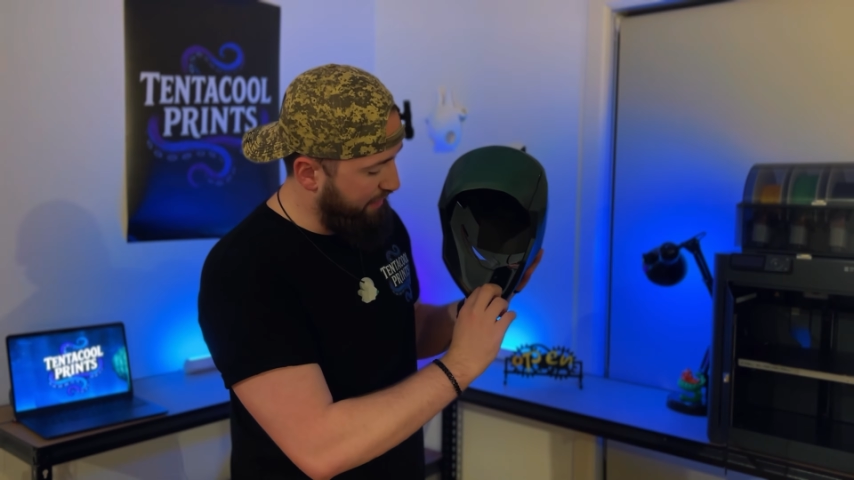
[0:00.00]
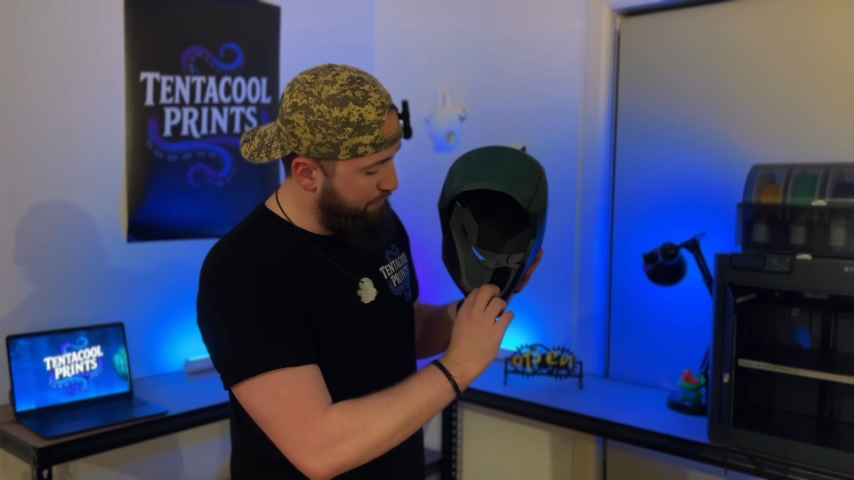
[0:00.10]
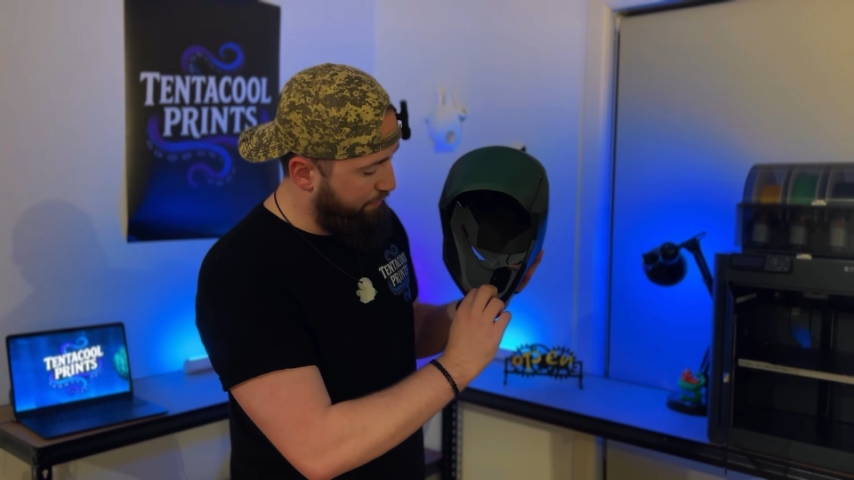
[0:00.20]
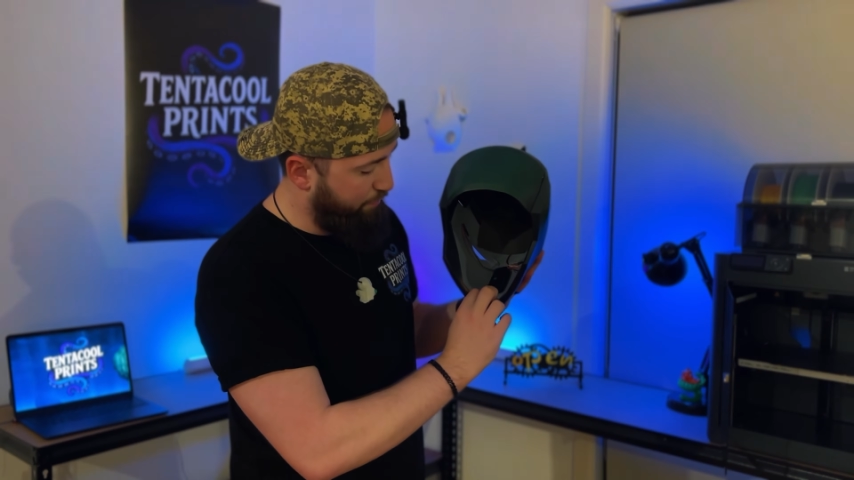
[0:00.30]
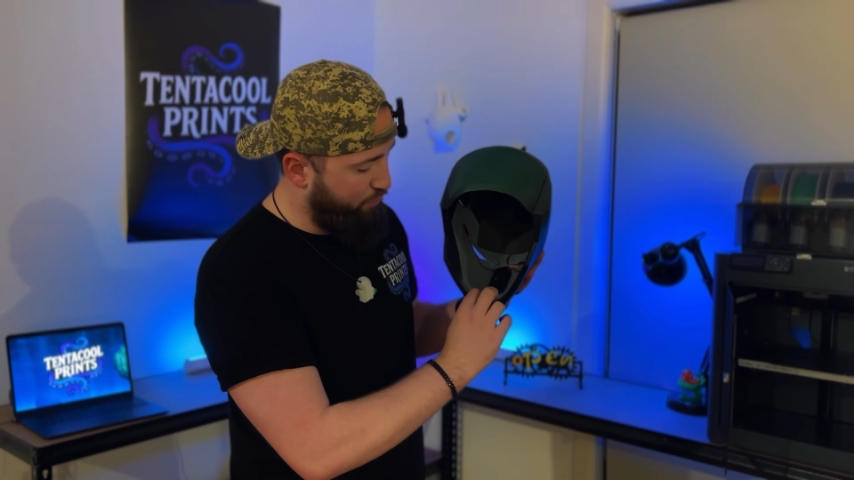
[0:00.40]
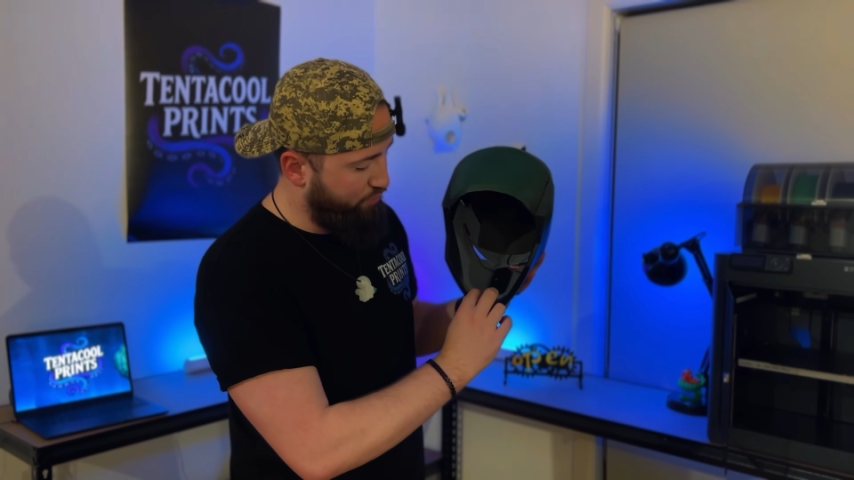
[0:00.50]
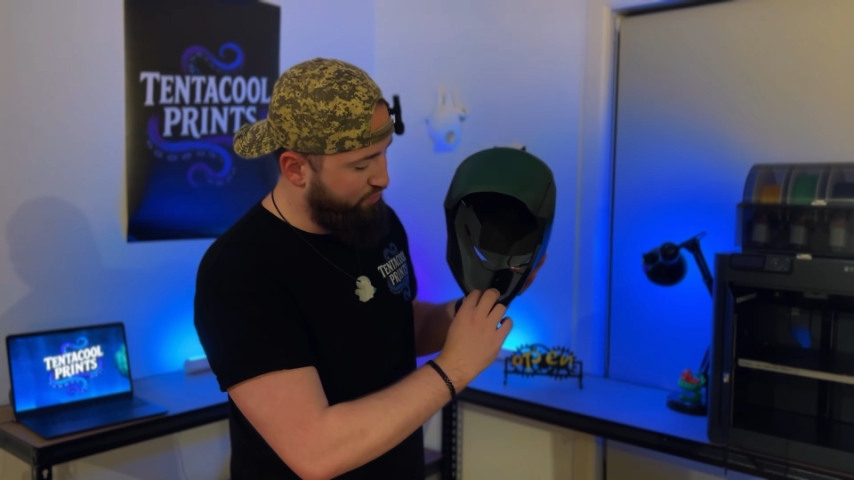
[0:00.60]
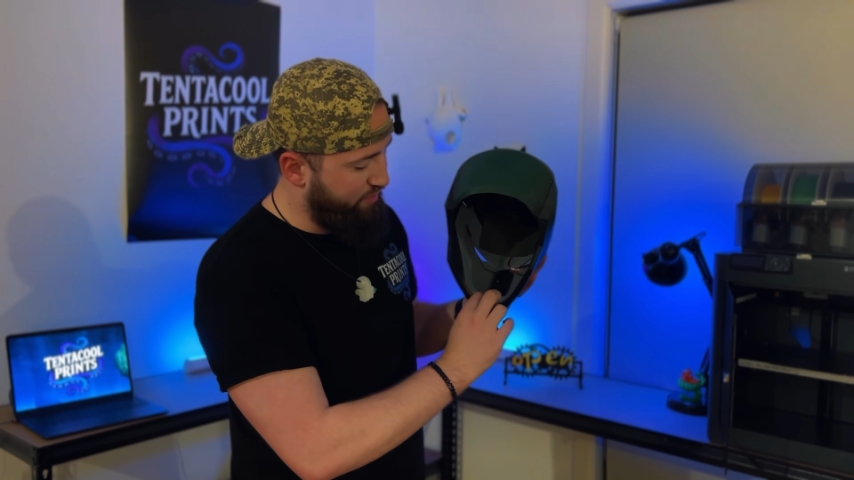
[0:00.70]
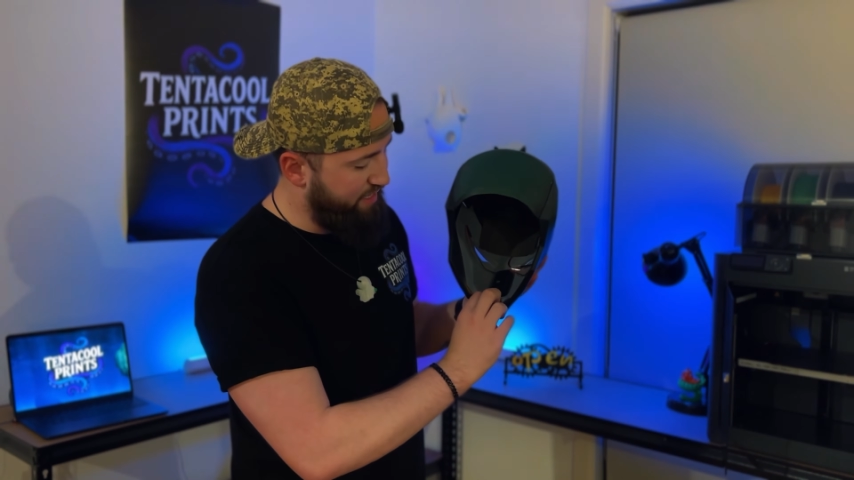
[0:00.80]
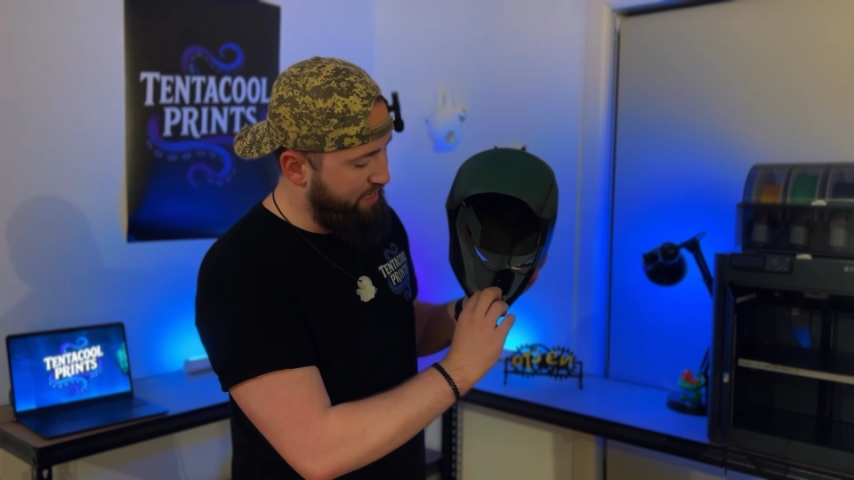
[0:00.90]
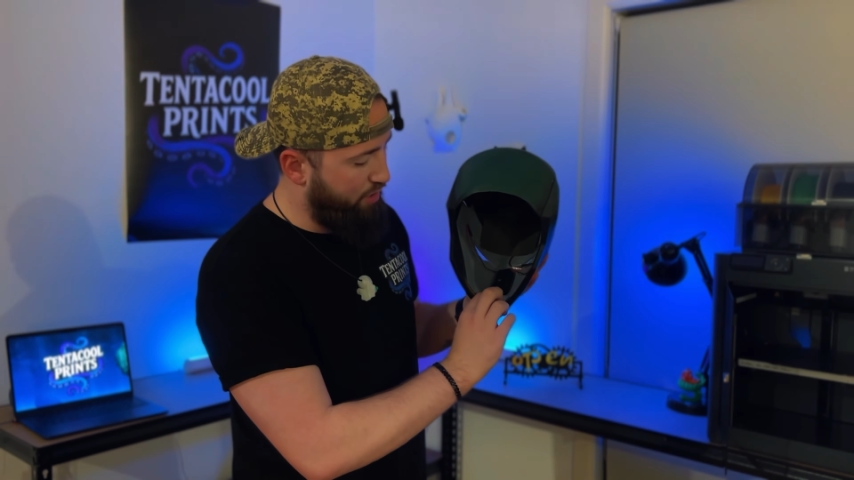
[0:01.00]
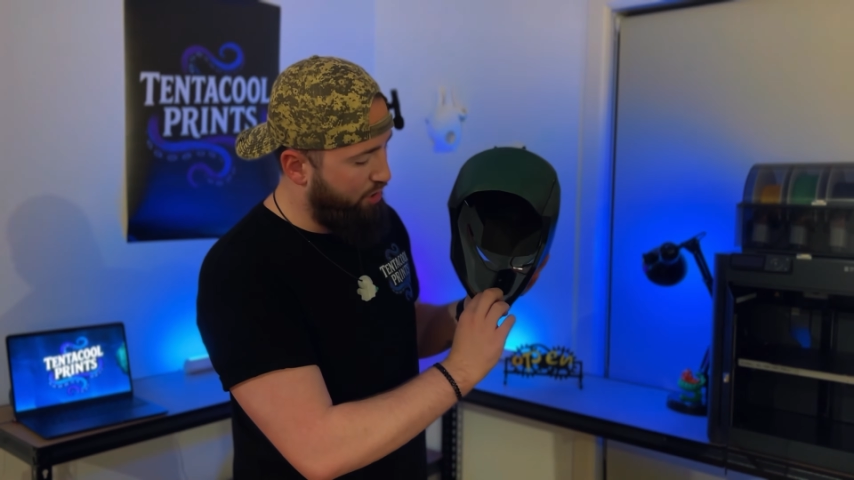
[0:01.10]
lip portion here